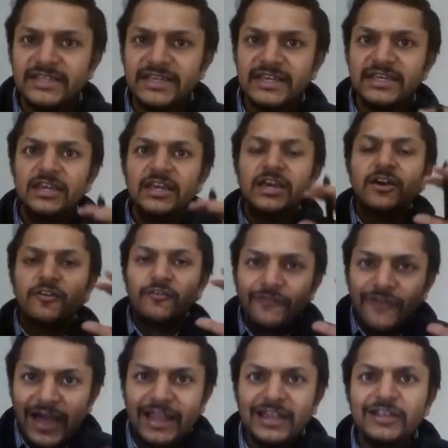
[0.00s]
the
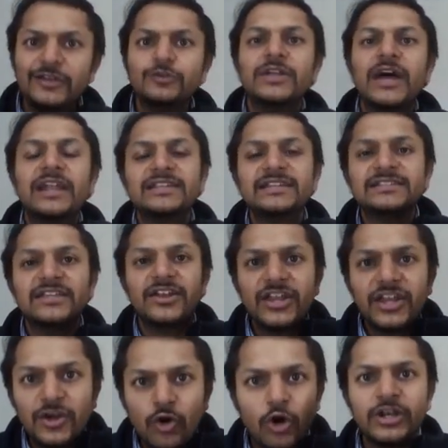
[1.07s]
value that is
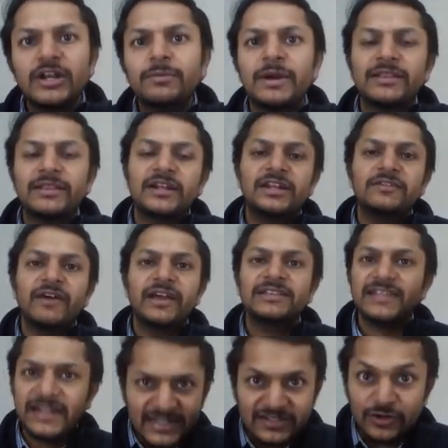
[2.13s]
recorded by the device,
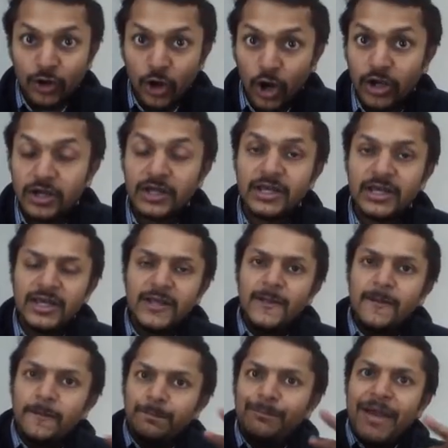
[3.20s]
it is wrong.
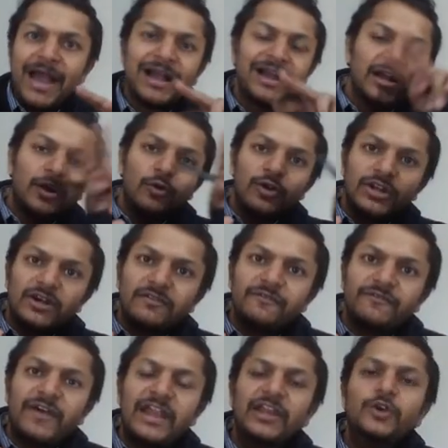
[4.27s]
Background
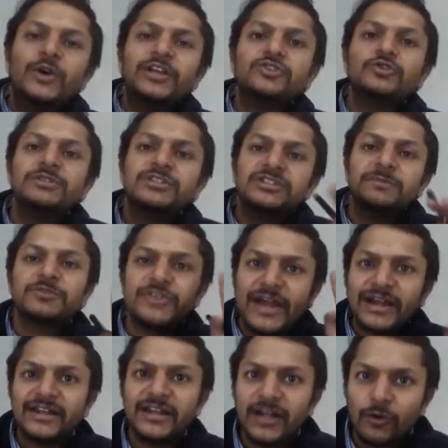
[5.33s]
value has to be
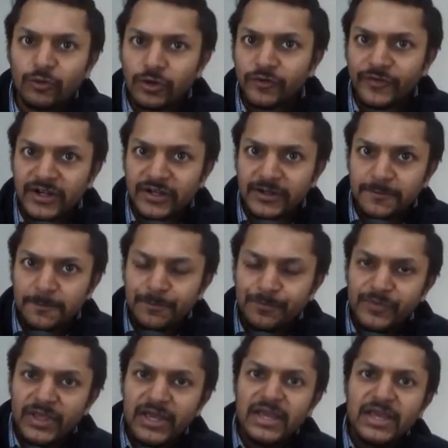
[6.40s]
subtracted out of it.
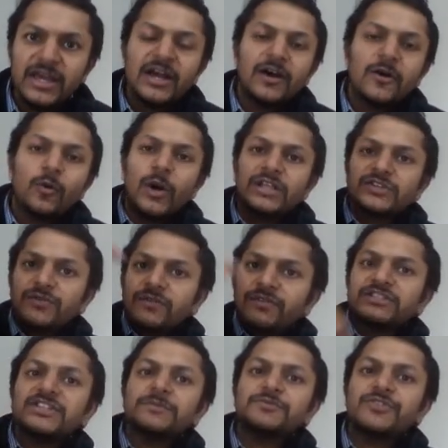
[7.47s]
Once we
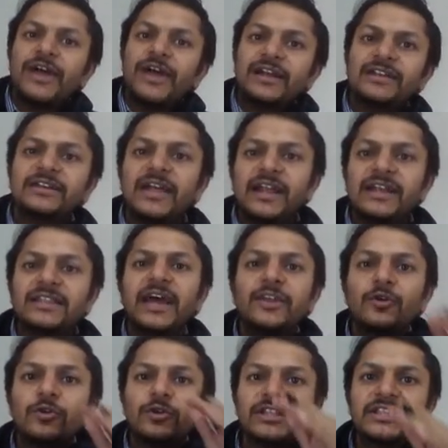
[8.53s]
will subtract it, and
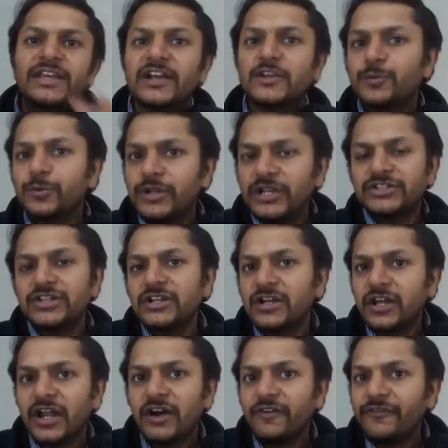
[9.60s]
then only the exponential
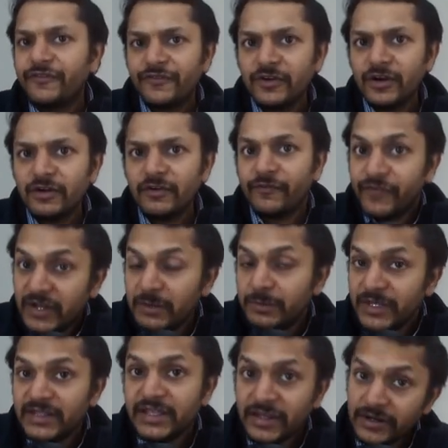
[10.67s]
graph will
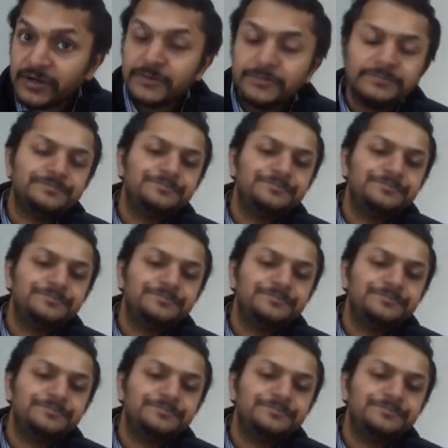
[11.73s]
be there.